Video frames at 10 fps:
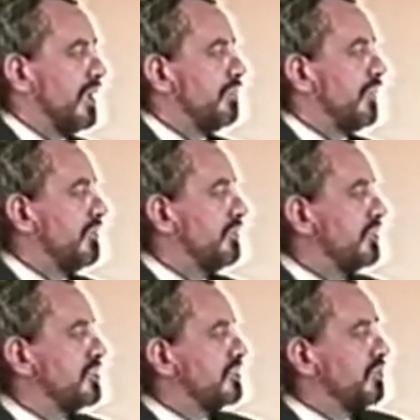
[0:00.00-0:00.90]
by
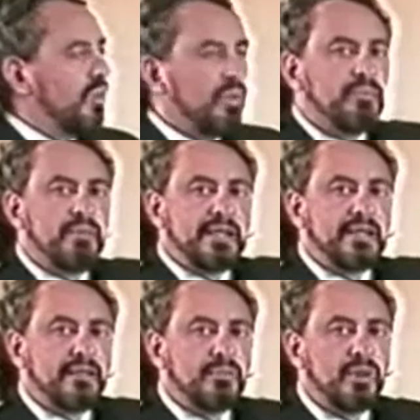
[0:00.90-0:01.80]
first of all
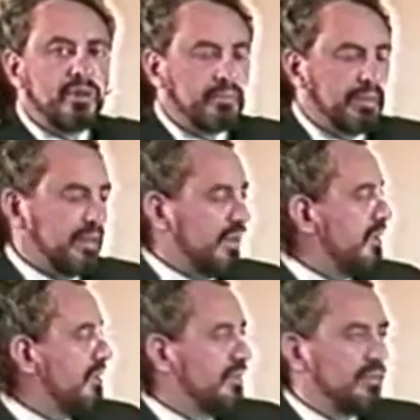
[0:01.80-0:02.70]
making the block bigger
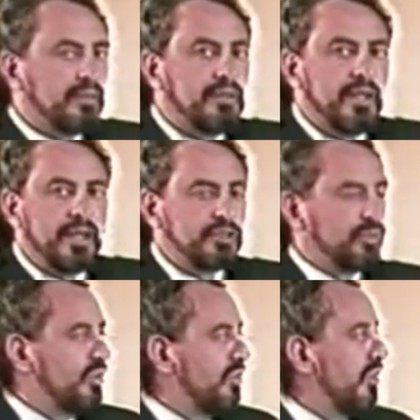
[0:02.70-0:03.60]
as
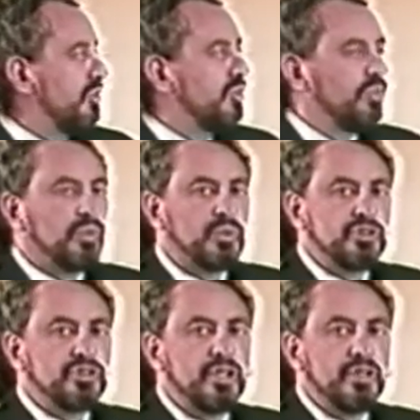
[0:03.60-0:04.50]
we grow
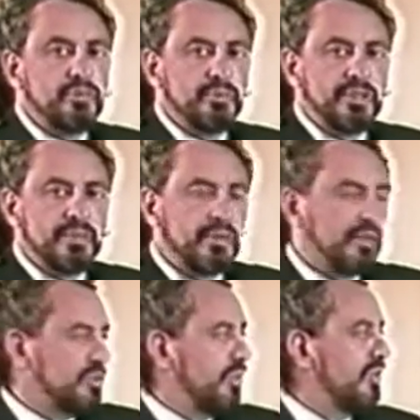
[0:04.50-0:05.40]
towards from
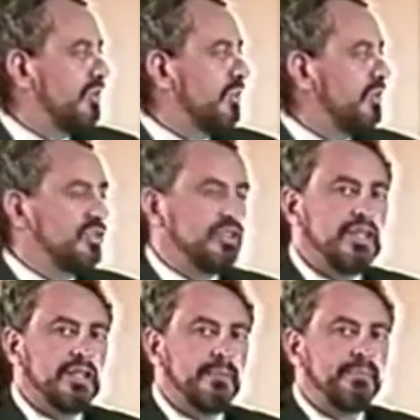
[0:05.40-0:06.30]
T-1 towards
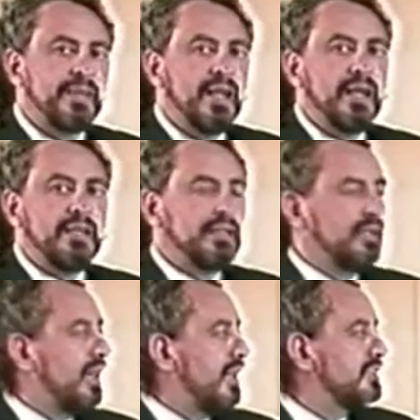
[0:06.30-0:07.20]
T, and
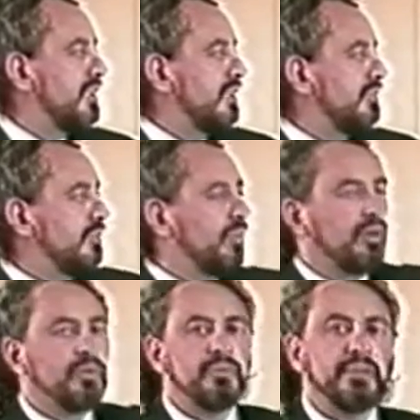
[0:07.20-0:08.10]
then asking if the
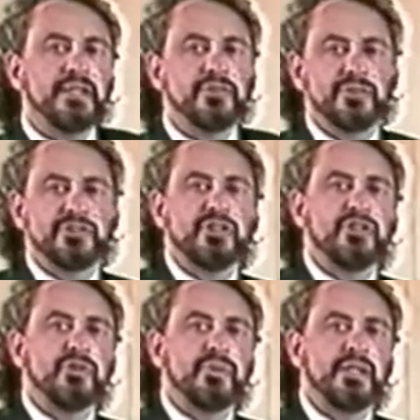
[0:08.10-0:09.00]
block would be interested
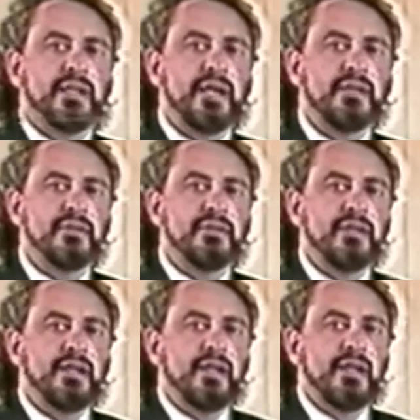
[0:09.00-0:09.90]
in doing that.
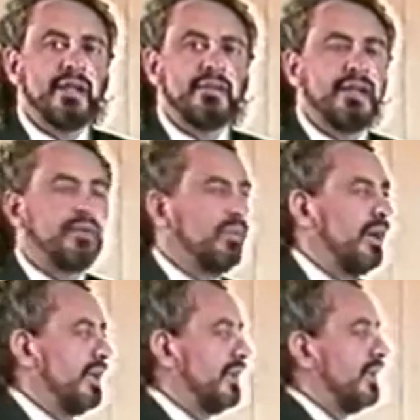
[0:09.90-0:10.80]
And that
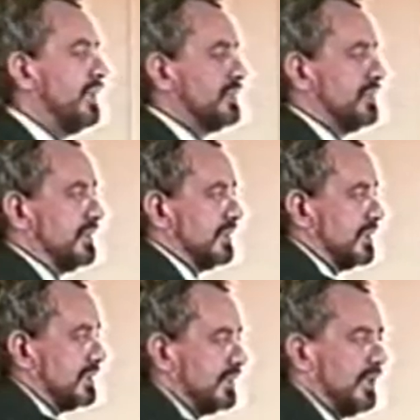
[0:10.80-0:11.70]
way, it's a
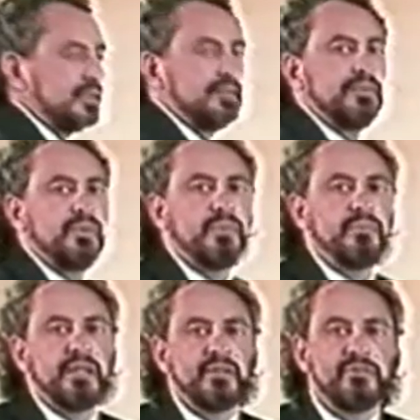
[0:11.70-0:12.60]
successful
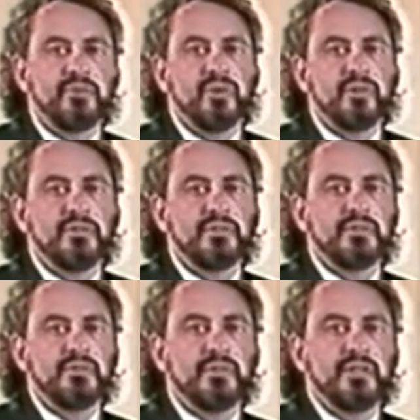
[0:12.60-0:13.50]
metaphor.
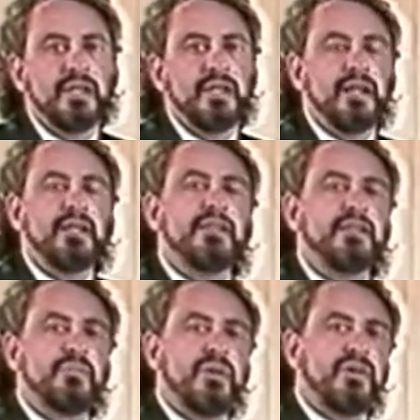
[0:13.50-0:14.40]
And then
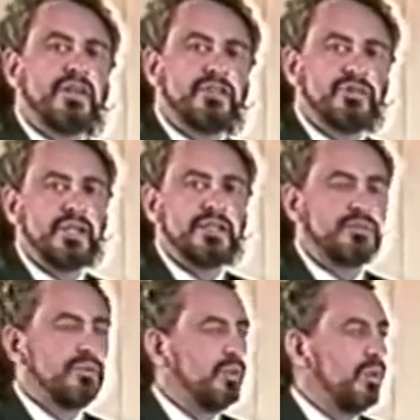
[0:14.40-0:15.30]
the block can
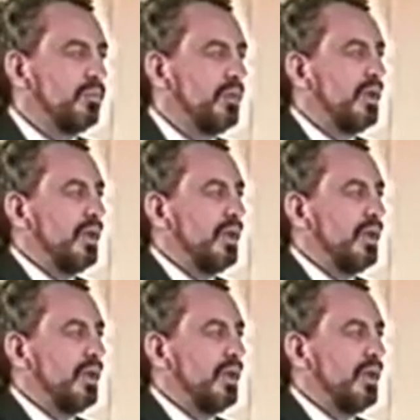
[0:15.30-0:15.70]
transform